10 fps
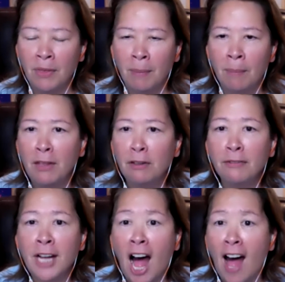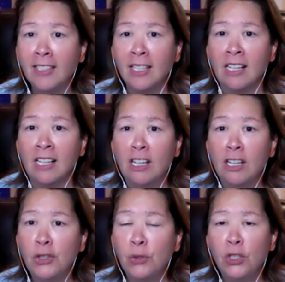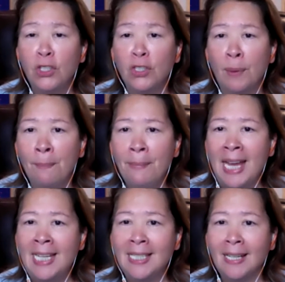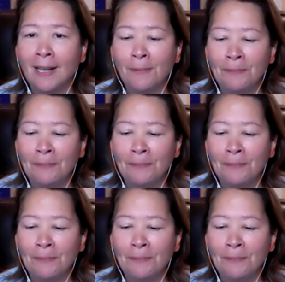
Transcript: the mother of kata. She was just amazing